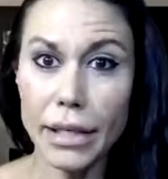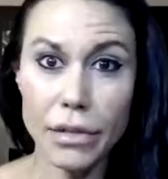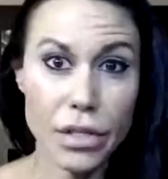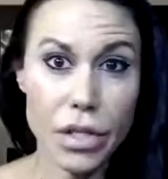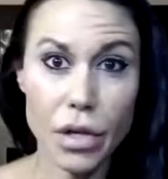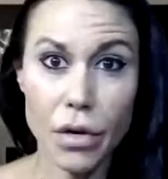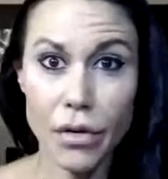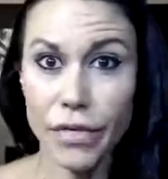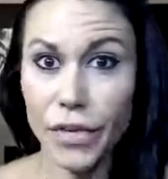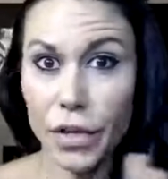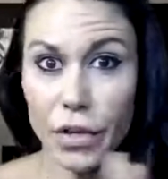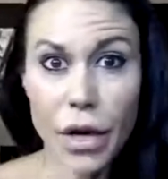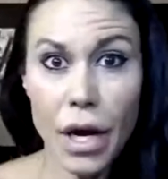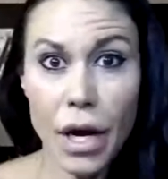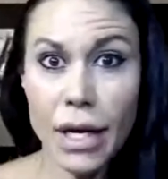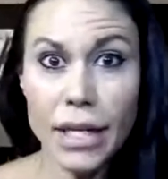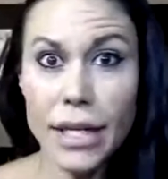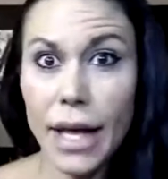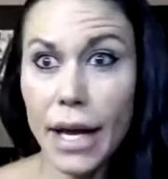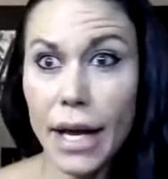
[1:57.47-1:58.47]
So if you're
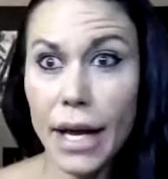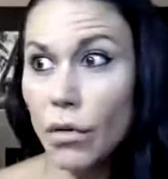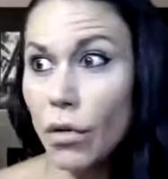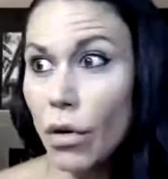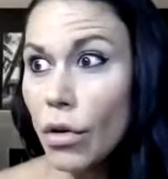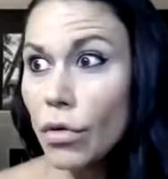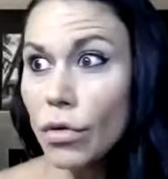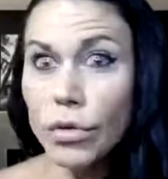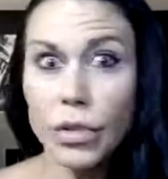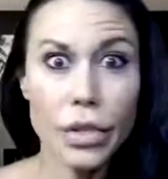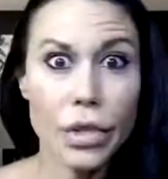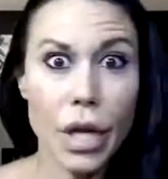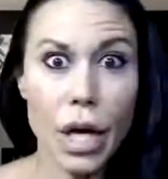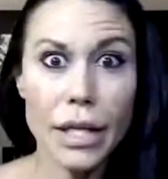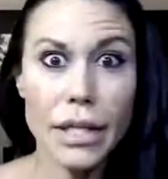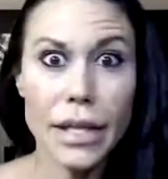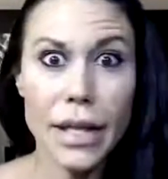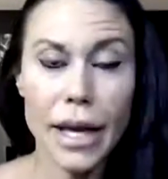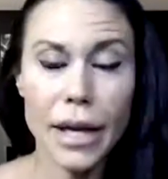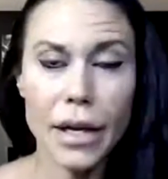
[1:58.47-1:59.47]
not into that goal, you're
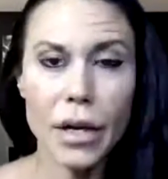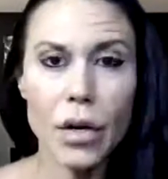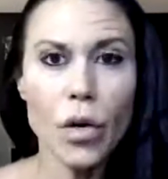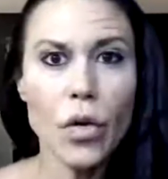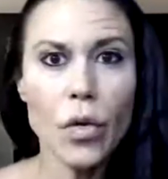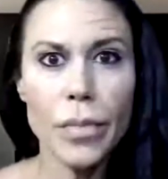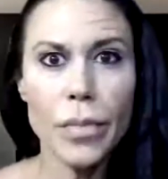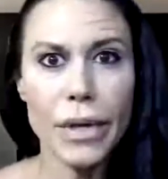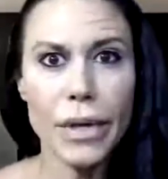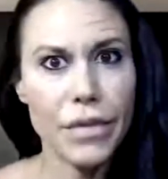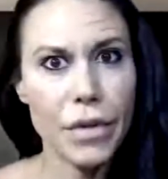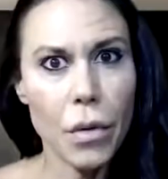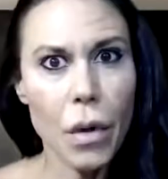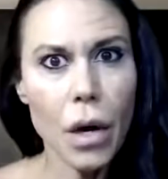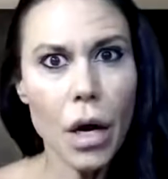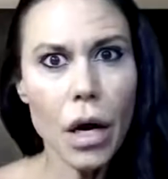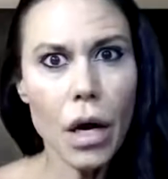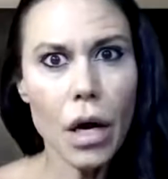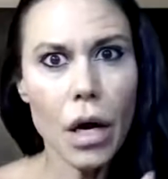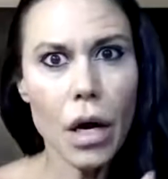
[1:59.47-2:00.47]
not into that goal. But if you
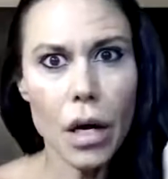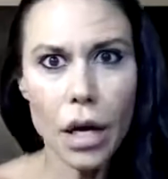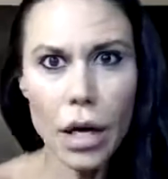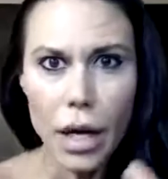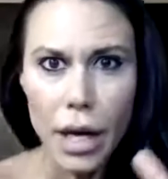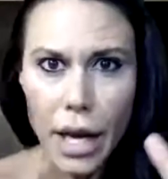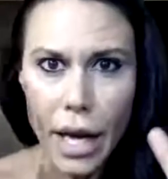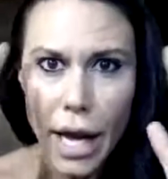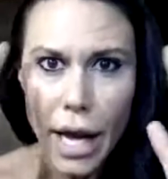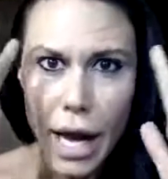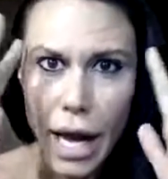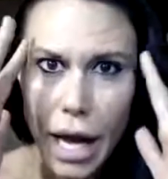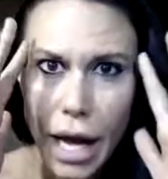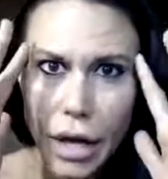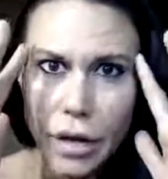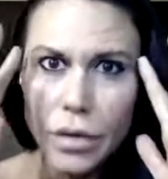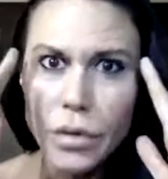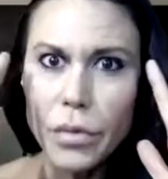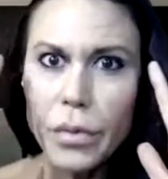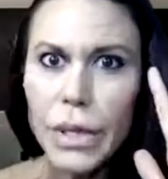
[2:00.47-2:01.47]
are,
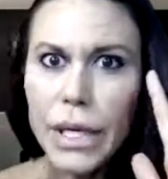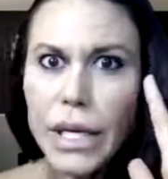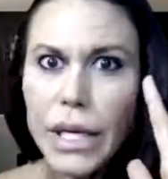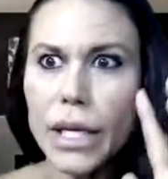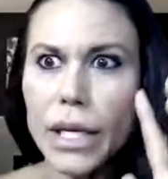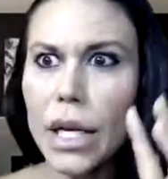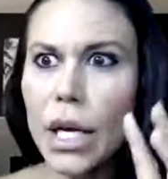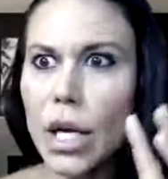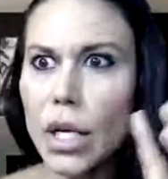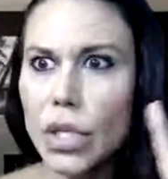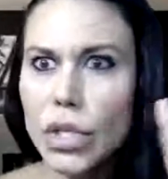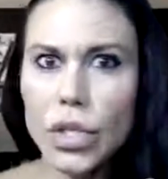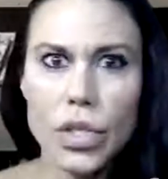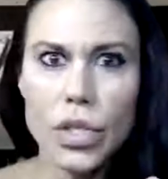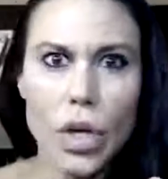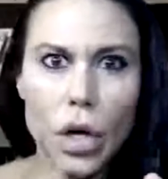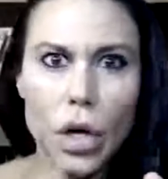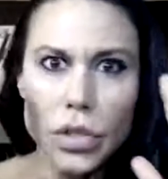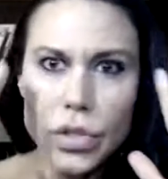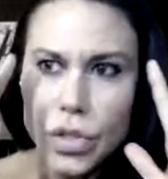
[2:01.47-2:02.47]
how do we
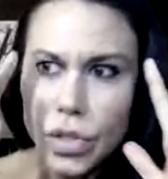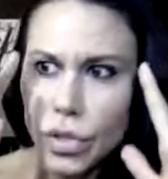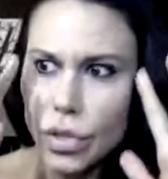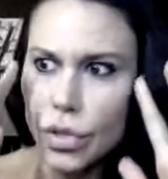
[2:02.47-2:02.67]
start